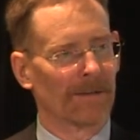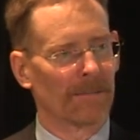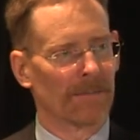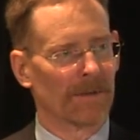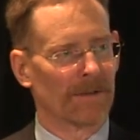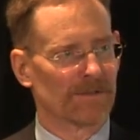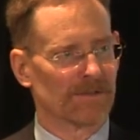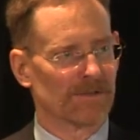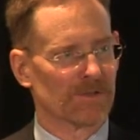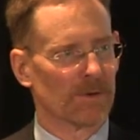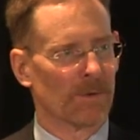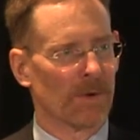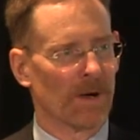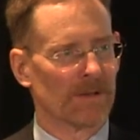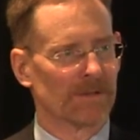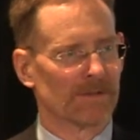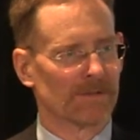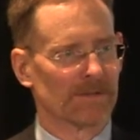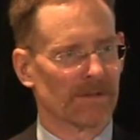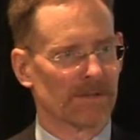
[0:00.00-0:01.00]
because it's
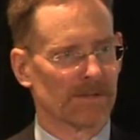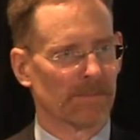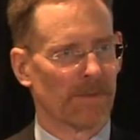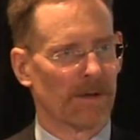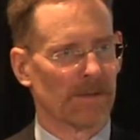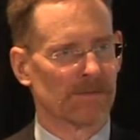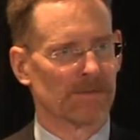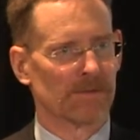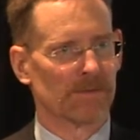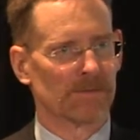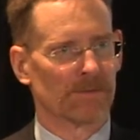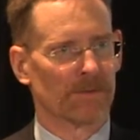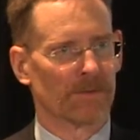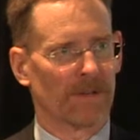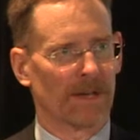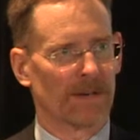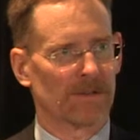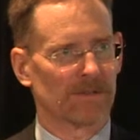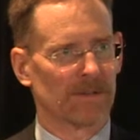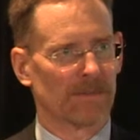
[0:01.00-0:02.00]
always, I suppose, useful
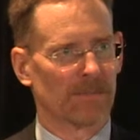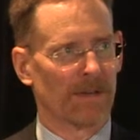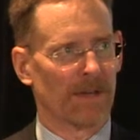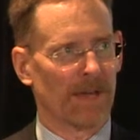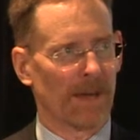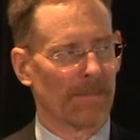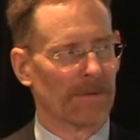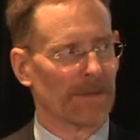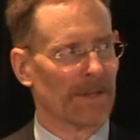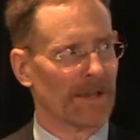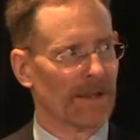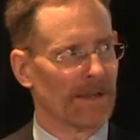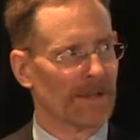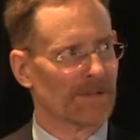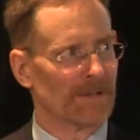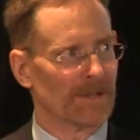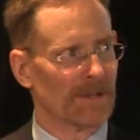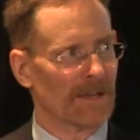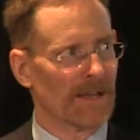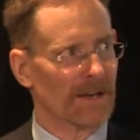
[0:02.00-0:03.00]
to actually pick up an
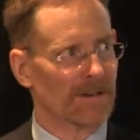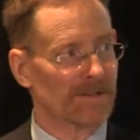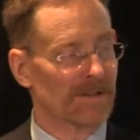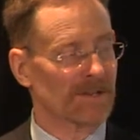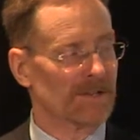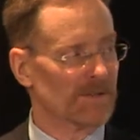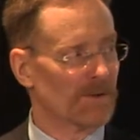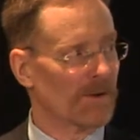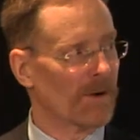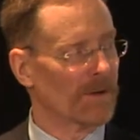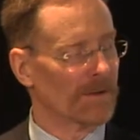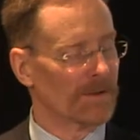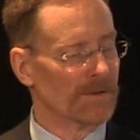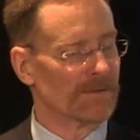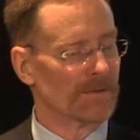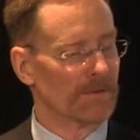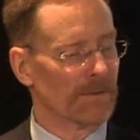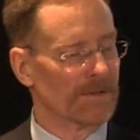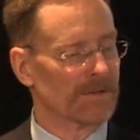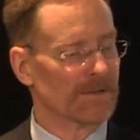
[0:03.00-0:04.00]
analogy that actually is quite
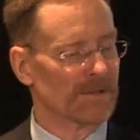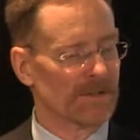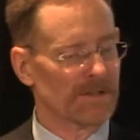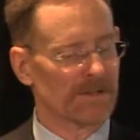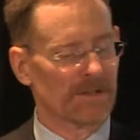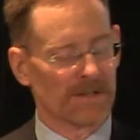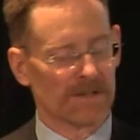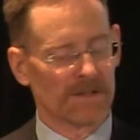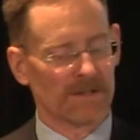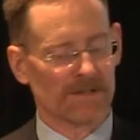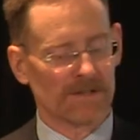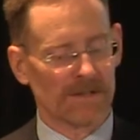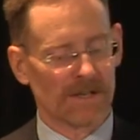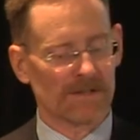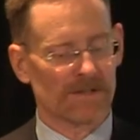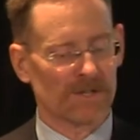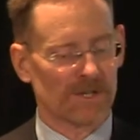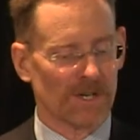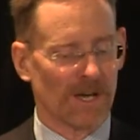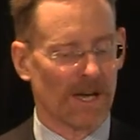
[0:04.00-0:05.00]
useful, because it just
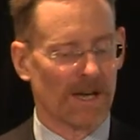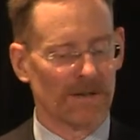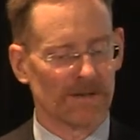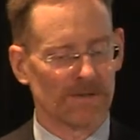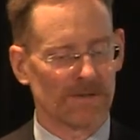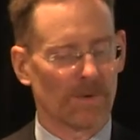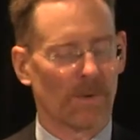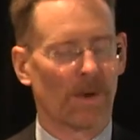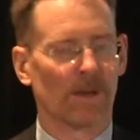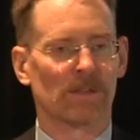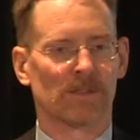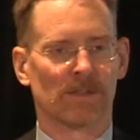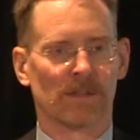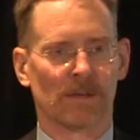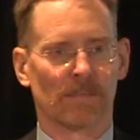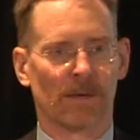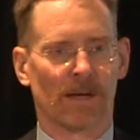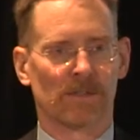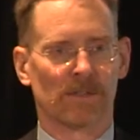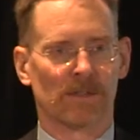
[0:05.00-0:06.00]
does change the way you
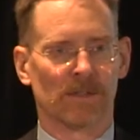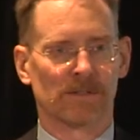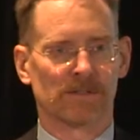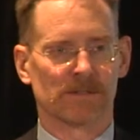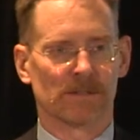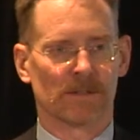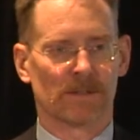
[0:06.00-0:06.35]
think about things.